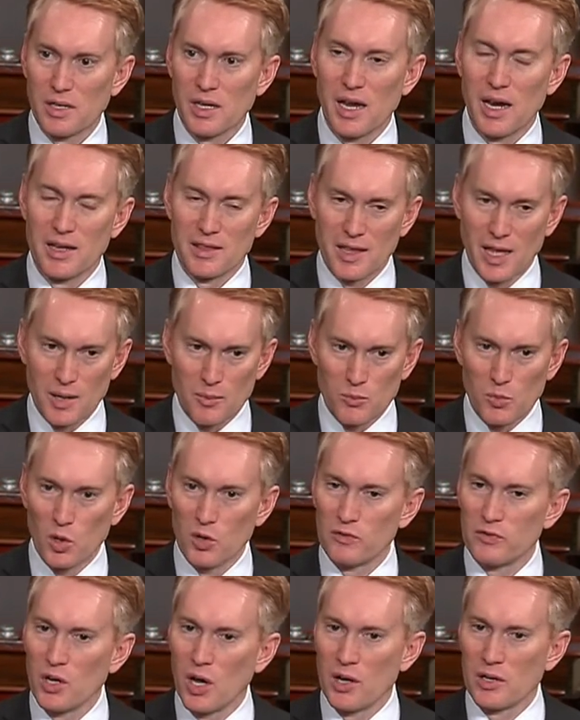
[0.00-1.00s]
and they
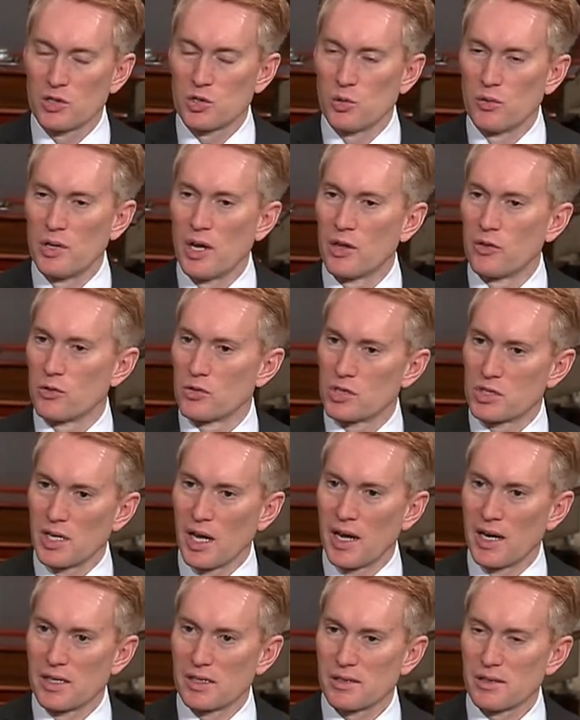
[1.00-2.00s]
moved on to another
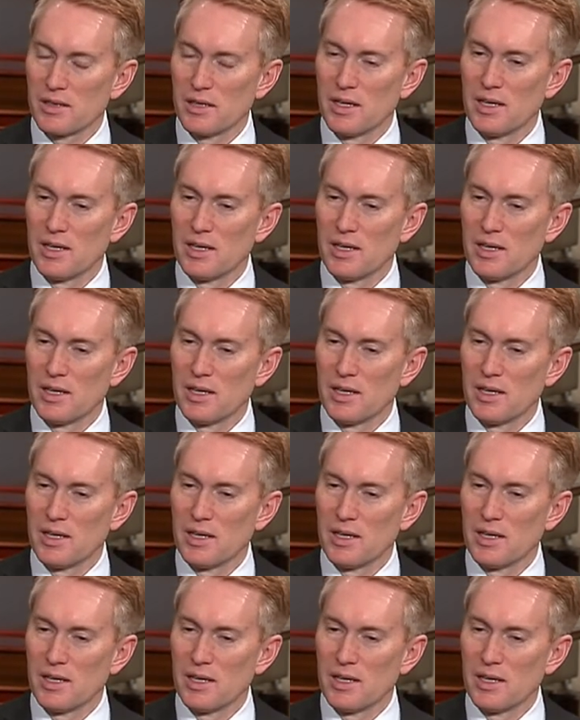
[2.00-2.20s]
state.